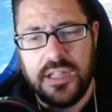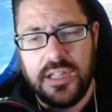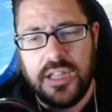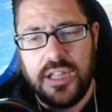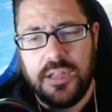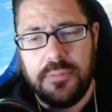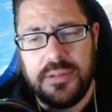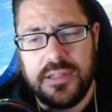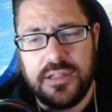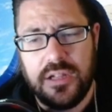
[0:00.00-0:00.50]

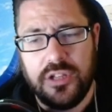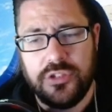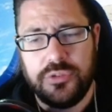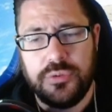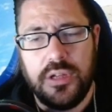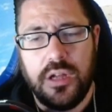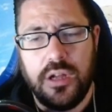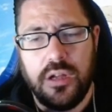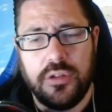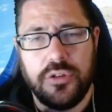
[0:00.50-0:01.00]
because we
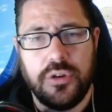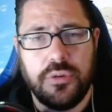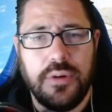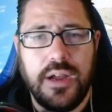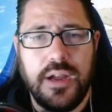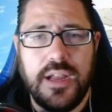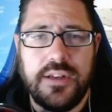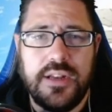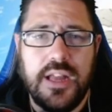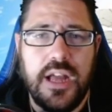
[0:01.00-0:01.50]
all know
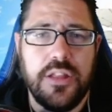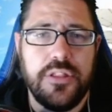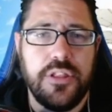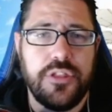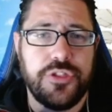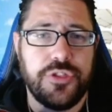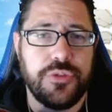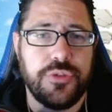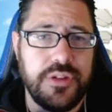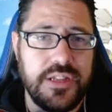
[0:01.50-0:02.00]
right now the
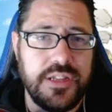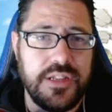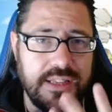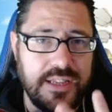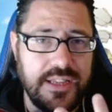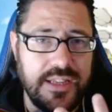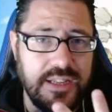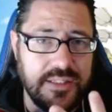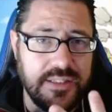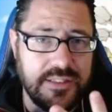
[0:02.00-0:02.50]
three
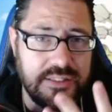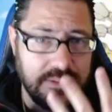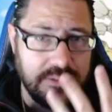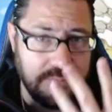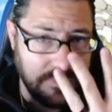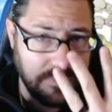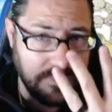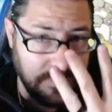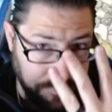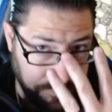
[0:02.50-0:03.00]
kings,
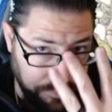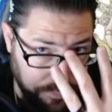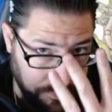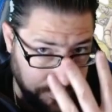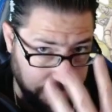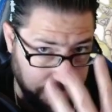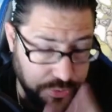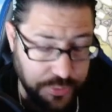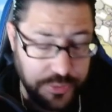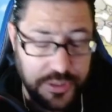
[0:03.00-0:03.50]

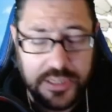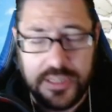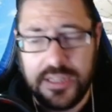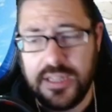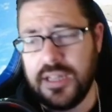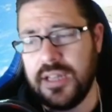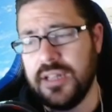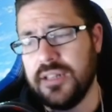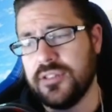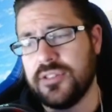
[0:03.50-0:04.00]
three
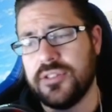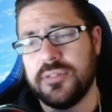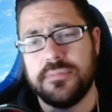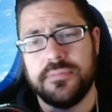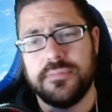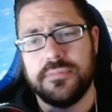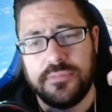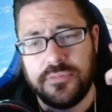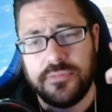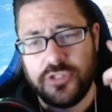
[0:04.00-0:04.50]
kings,
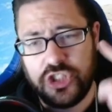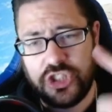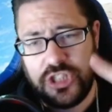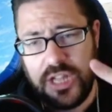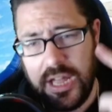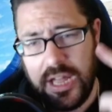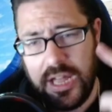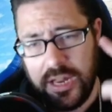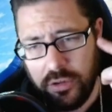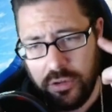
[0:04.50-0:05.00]

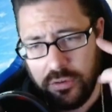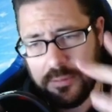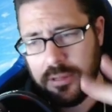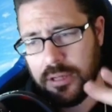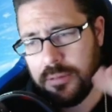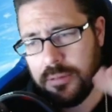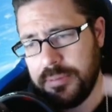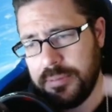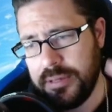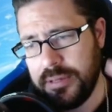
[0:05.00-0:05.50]
Shadow,
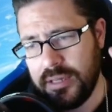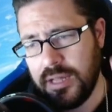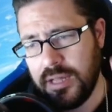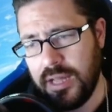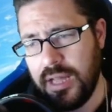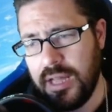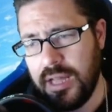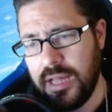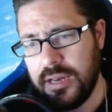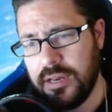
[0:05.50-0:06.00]
MLB,
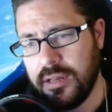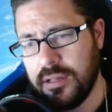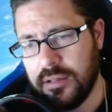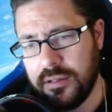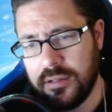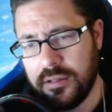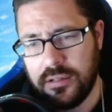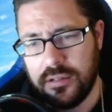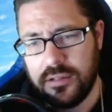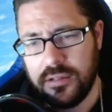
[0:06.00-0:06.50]
and
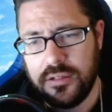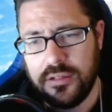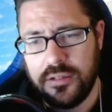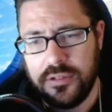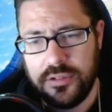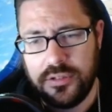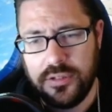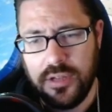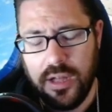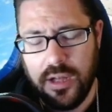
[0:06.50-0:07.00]

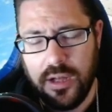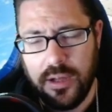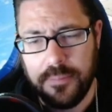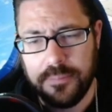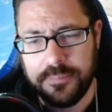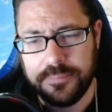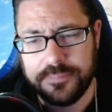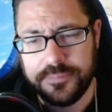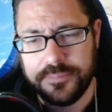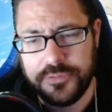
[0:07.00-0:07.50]

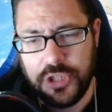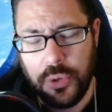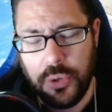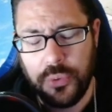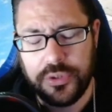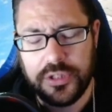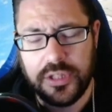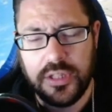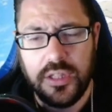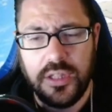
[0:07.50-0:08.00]
um,
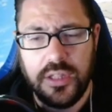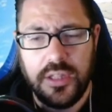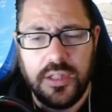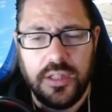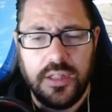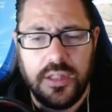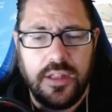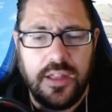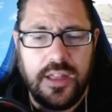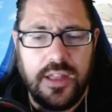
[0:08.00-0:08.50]
Dote.
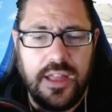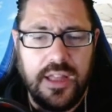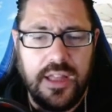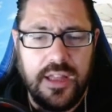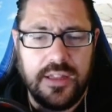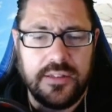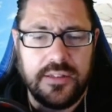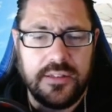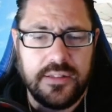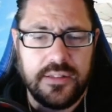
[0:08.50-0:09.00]

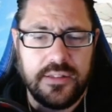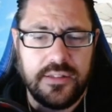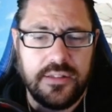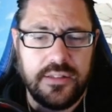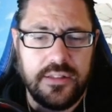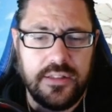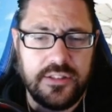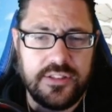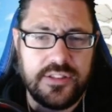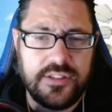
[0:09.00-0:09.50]
And
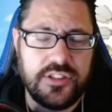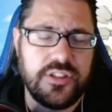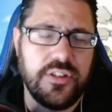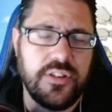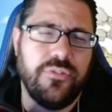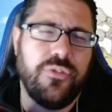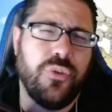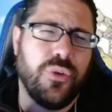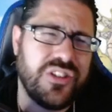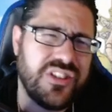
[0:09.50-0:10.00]
it's just
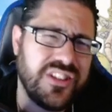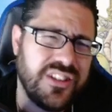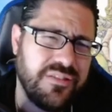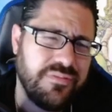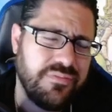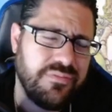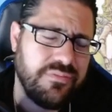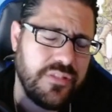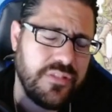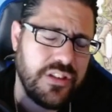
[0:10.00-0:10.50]
unfortunate.
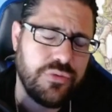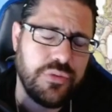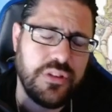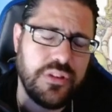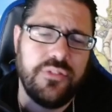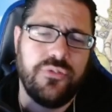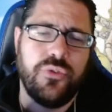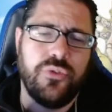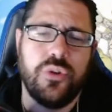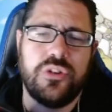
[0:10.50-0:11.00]
It's really
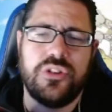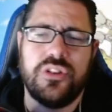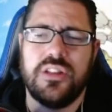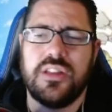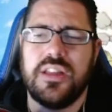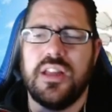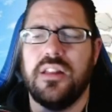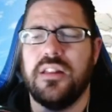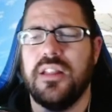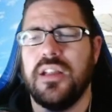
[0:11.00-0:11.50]
unfortunate that
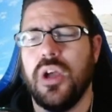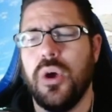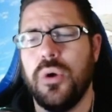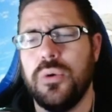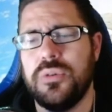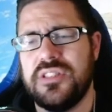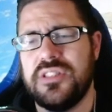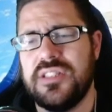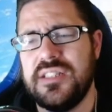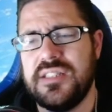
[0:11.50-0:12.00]
kind of like
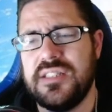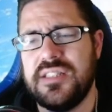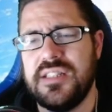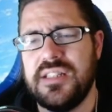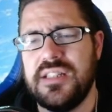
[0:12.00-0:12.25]
OTT